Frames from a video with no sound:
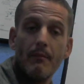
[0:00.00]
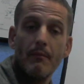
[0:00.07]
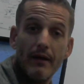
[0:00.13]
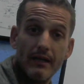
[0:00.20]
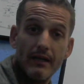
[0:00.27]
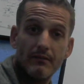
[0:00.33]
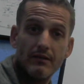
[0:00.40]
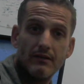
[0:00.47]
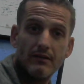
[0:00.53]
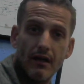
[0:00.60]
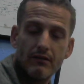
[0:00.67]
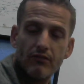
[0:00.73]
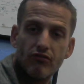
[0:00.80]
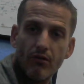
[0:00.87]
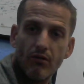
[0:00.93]
My name is
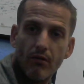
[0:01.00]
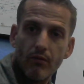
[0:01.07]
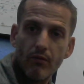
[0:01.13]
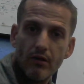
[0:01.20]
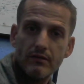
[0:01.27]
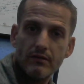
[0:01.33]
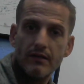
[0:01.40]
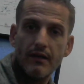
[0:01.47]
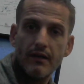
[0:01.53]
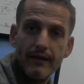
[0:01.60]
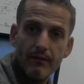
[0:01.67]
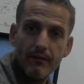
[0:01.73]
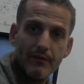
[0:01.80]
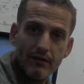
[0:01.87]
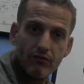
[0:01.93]
Dr. Joel Rosen. I
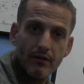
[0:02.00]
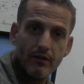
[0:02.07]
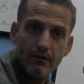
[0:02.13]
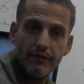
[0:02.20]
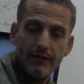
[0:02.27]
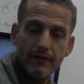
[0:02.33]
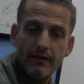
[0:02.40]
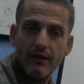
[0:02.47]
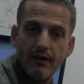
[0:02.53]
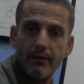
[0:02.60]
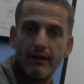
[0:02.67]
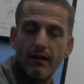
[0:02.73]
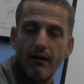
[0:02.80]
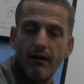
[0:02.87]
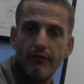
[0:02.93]
am the Adrenal Fatigue
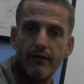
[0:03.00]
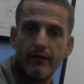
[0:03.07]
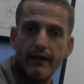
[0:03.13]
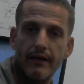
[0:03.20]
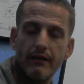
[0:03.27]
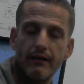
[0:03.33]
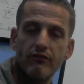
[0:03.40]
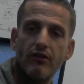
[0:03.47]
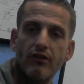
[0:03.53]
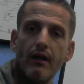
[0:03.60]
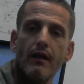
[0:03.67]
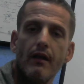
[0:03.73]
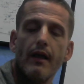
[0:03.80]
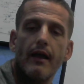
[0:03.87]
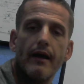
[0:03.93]
Recovery
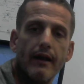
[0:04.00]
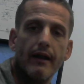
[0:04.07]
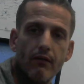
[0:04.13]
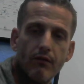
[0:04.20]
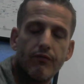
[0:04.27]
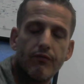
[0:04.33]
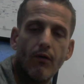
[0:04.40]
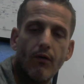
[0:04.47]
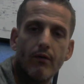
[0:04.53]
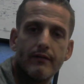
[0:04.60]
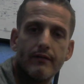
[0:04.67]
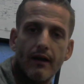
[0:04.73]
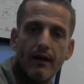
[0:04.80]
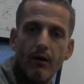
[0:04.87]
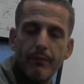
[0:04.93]
Ninja, and I look forward
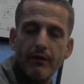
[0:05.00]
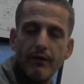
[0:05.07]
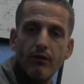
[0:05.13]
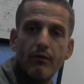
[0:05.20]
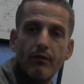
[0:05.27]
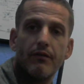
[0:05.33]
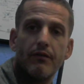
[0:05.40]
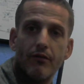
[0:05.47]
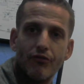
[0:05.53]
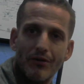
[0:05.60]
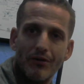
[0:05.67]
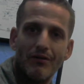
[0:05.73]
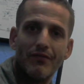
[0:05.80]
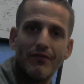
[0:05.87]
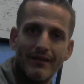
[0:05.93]
to helping you with your
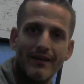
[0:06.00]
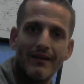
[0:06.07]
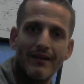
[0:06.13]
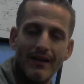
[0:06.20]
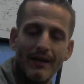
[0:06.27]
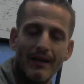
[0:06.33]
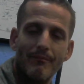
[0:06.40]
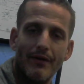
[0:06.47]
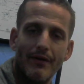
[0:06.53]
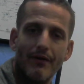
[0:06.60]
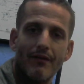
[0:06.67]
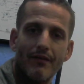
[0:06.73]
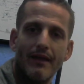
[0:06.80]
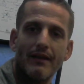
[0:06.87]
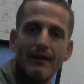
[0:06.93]
adrenal fatigue nightmare.
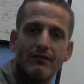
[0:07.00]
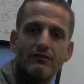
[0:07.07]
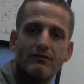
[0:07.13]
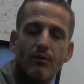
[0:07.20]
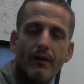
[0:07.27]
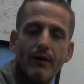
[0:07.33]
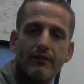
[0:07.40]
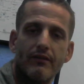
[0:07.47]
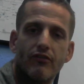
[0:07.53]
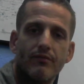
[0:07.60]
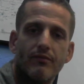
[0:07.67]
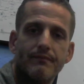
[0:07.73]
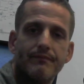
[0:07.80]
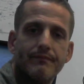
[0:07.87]
Thank you so much.